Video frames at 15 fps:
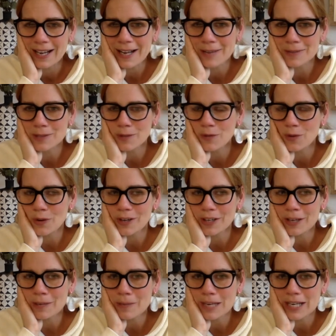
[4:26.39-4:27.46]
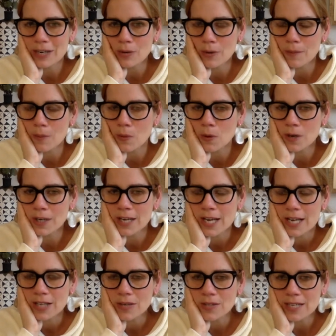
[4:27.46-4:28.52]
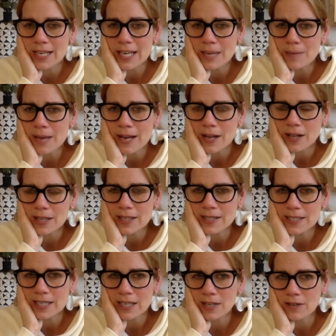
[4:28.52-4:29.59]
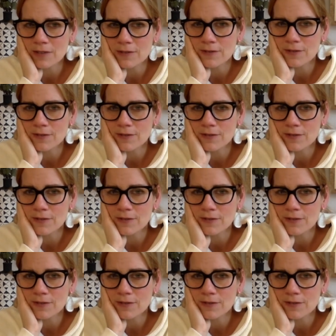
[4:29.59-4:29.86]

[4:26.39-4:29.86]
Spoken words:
So if you're on a committee or a board, using email instead of